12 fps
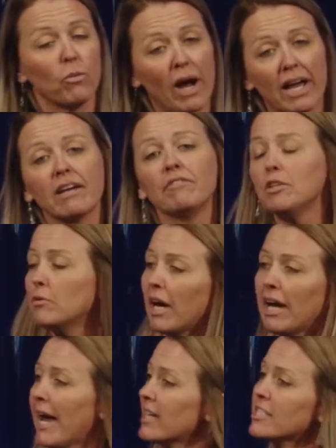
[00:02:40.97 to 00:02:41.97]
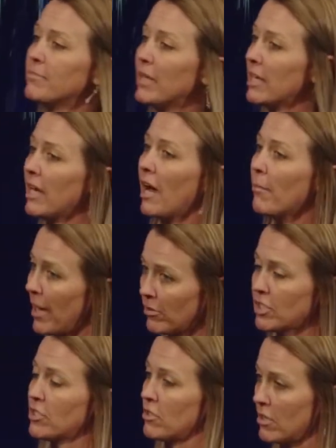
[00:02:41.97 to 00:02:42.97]
why have you not asked me about
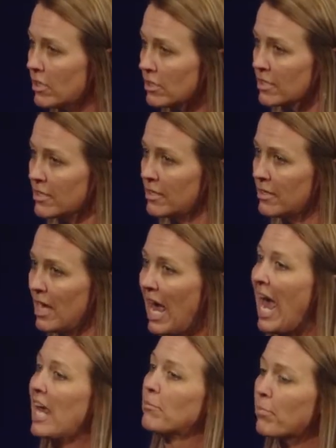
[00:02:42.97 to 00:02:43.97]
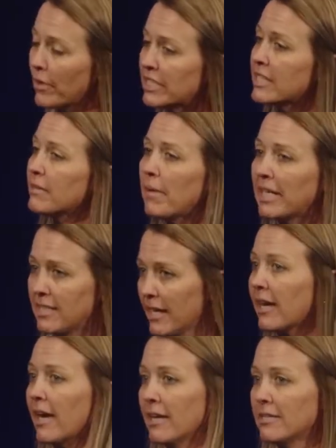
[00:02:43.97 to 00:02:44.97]
dessert and printed my
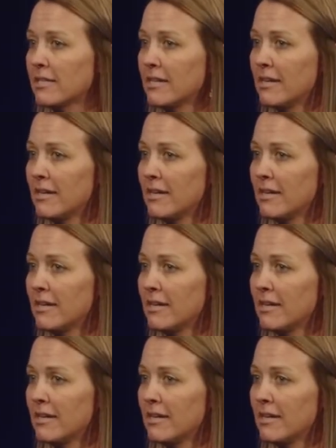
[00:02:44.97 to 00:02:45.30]
ticket